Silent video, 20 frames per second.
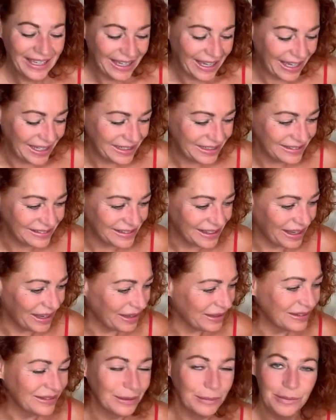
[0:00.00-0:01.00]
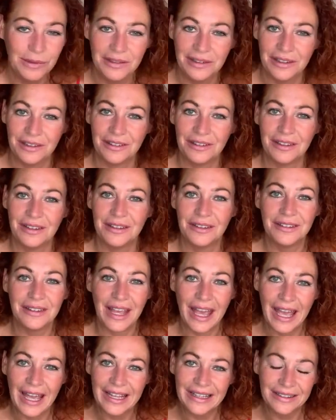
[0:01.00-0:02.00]
and uh, some scissors
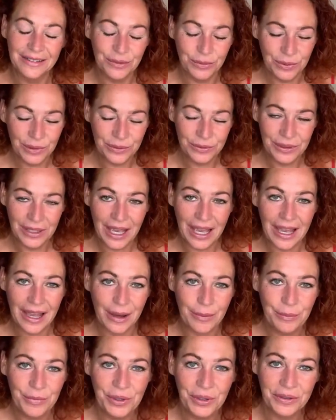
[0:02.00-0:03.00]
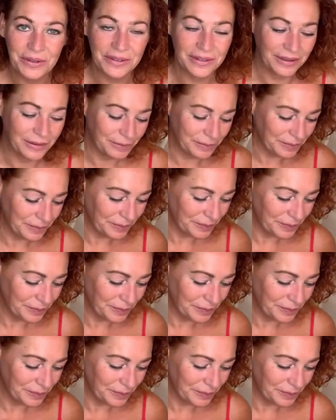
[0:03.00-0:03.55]
and we'll get unboxing.